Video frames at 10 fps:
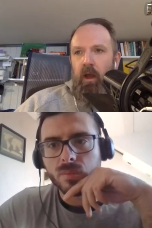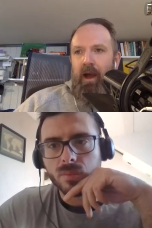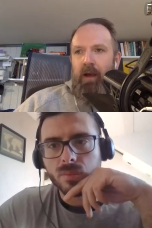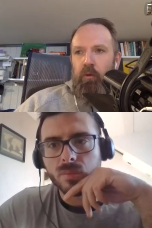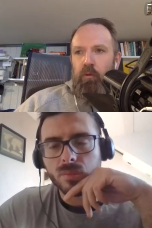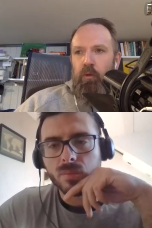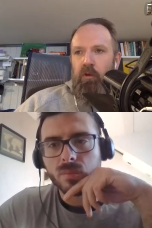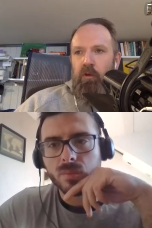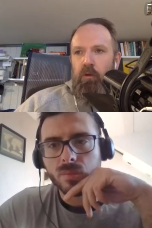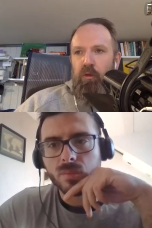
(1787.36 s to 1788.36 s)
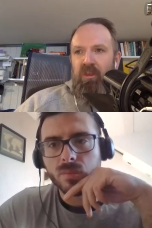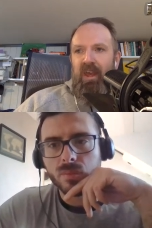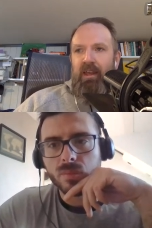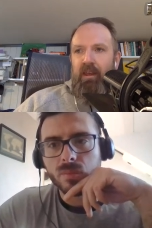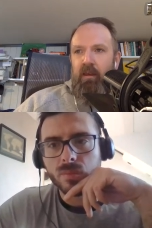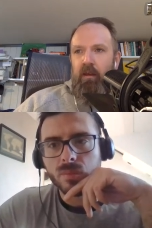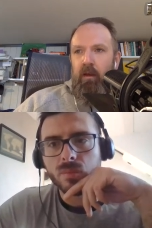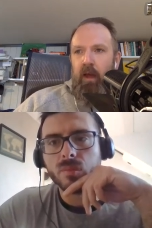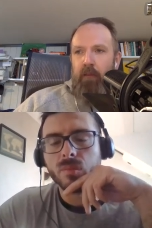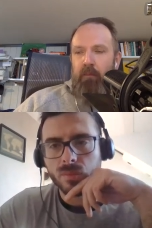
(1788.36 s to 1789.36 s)
Speaker 1: I don't want her to think
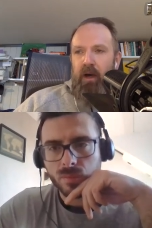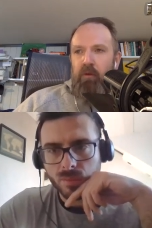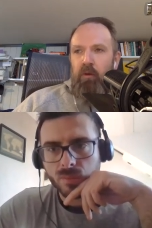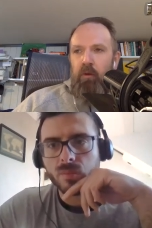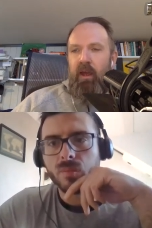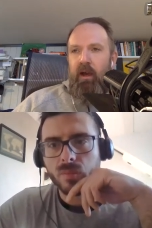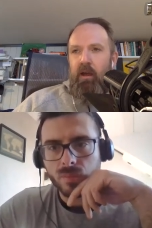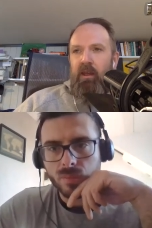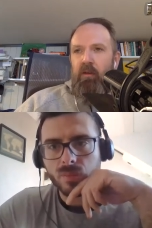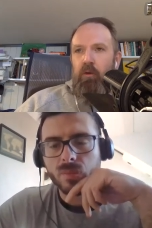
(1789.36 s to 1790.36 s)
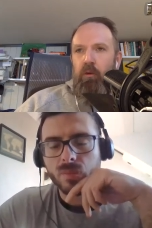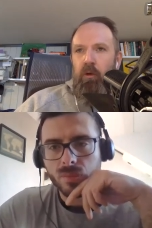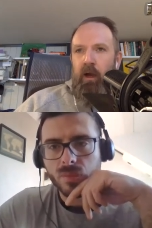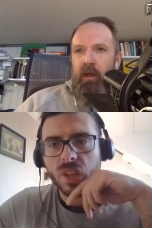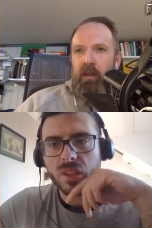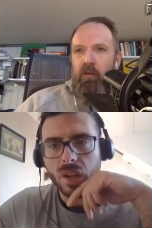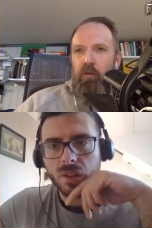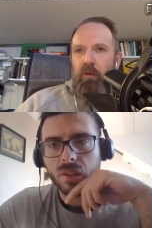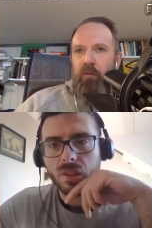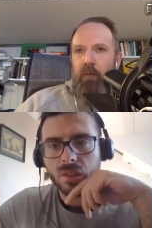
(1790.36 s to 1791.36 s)
about, okay, I need to
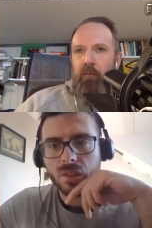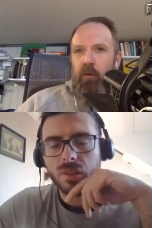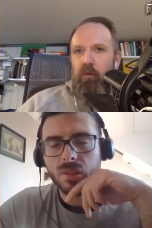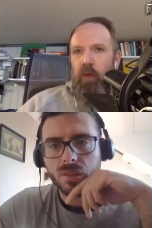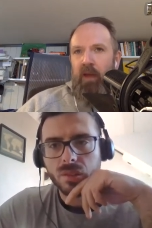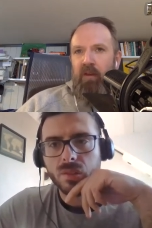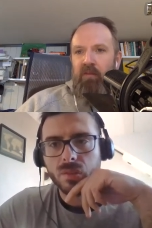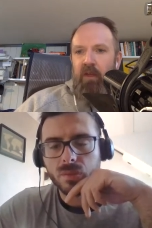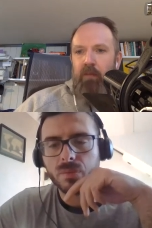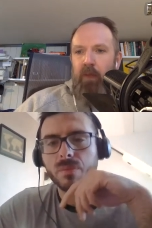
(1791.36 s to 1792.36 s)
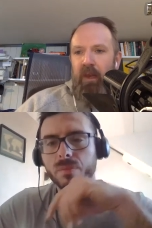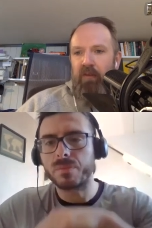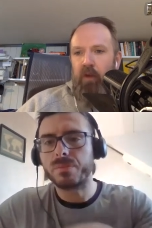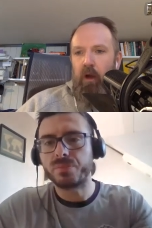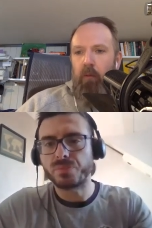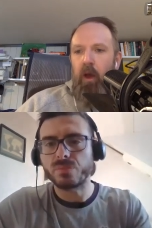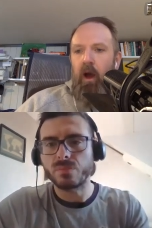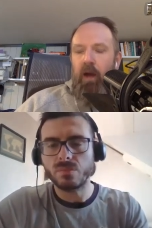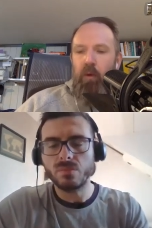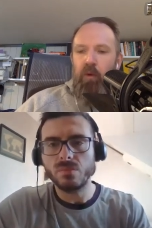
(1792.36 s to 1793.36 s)
remember to activate my left arm.
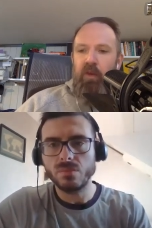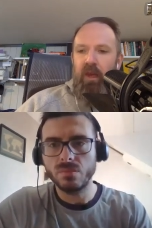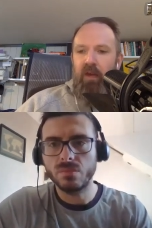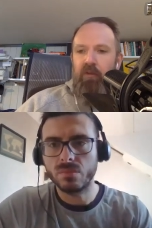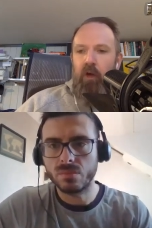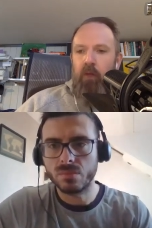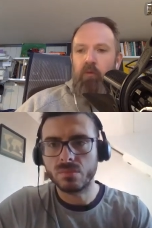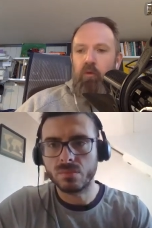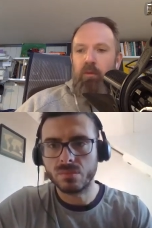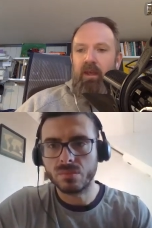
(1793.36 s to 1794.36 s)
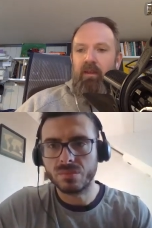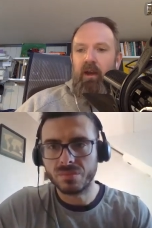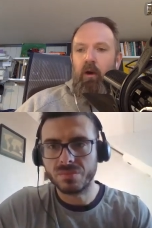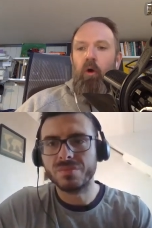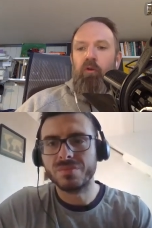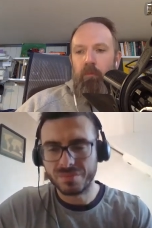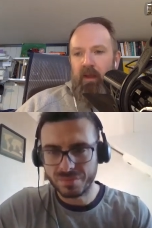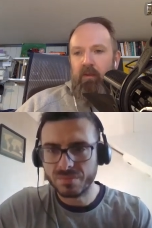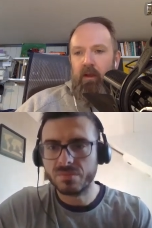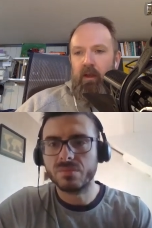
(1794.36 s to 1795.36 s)
I want the left arm to be there
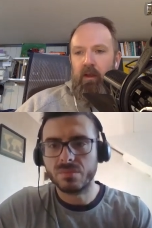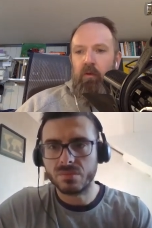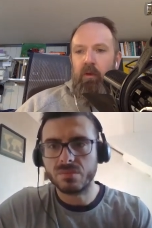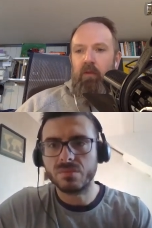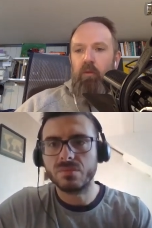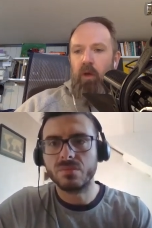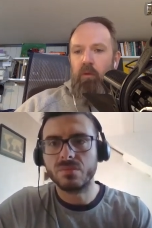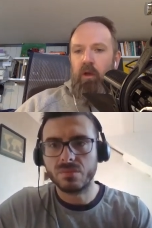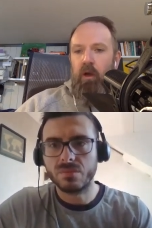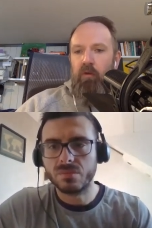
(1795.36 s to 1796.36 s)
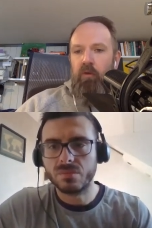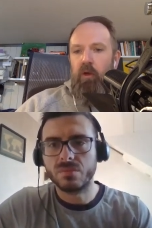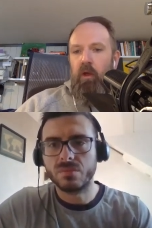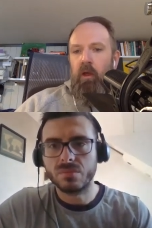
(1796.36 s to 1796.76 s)
automatically. So that's why we kind of